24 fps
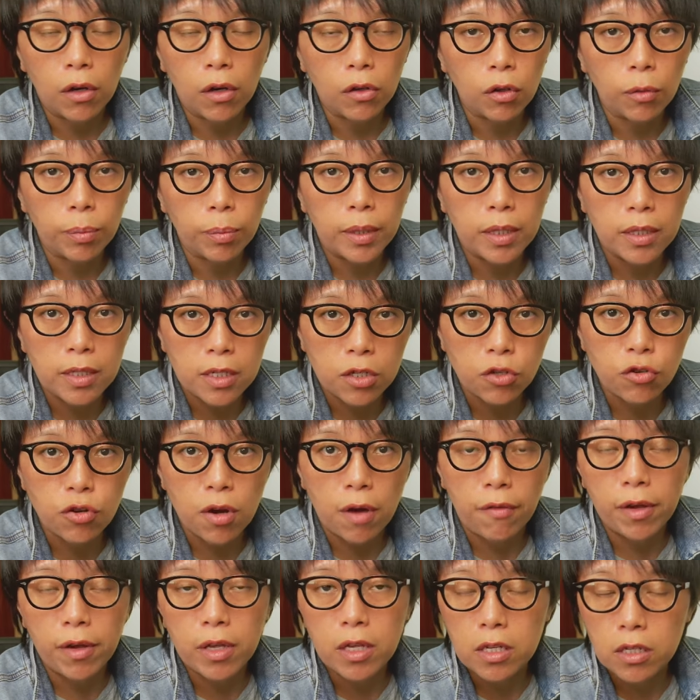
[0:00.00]
I hope that this
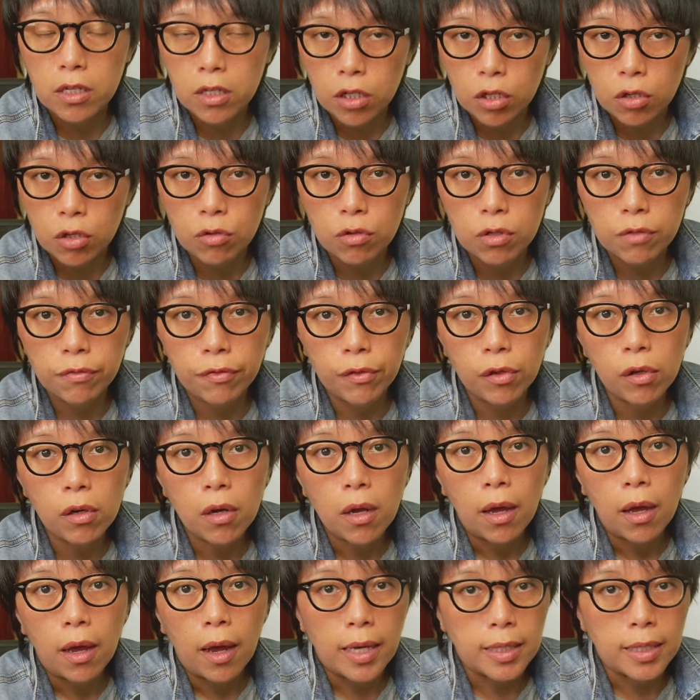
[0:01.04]
sharing is useful.